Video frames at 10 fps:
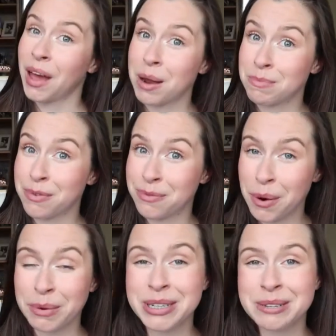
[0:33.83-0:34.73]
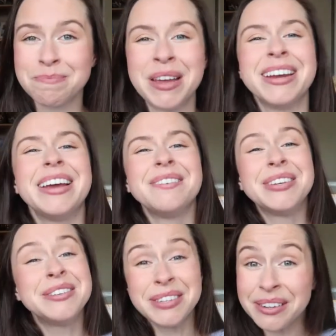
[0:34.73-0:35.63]
And before we jump in, if
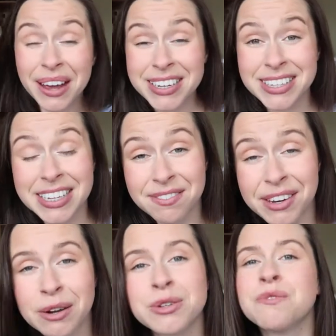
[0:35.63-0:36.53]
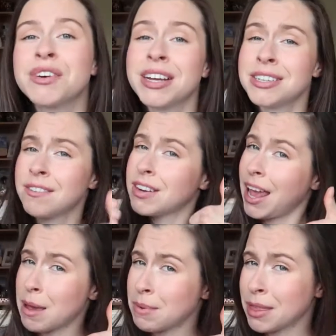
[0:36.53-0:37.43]
you do like today's video, don't forget to give it
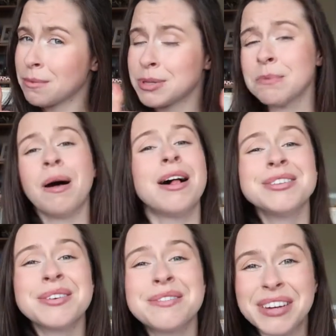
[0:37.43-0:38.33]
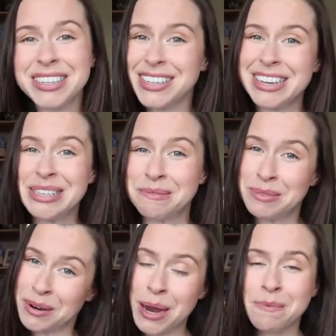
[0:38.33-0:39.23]
a big thumbs up. Also, don't forget to hit
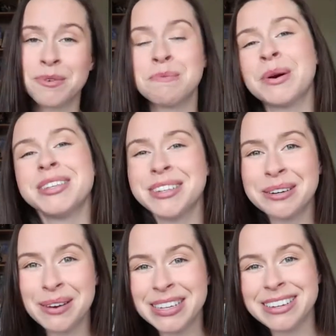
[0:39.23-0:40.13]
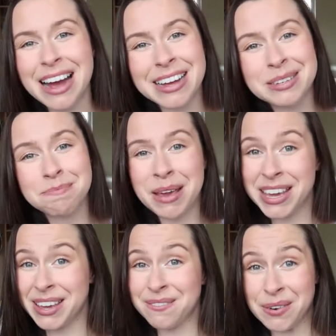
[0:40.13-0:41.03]
subscribe for more zero waste and
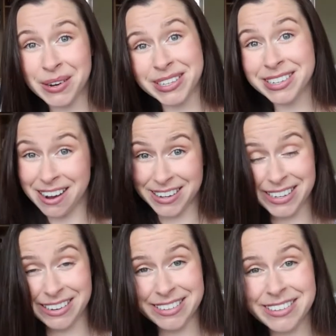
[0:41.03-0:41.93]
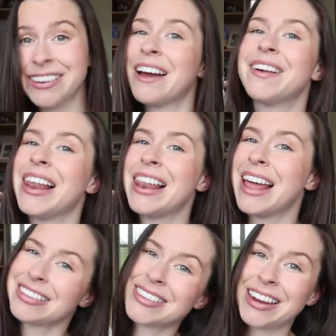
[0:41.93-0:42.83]
baking focused content. Now
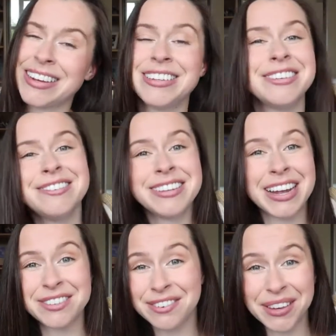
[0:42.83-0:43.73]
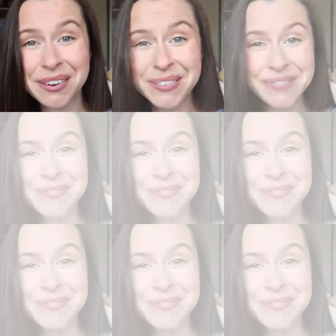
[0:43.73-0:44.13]
let's get into today's review.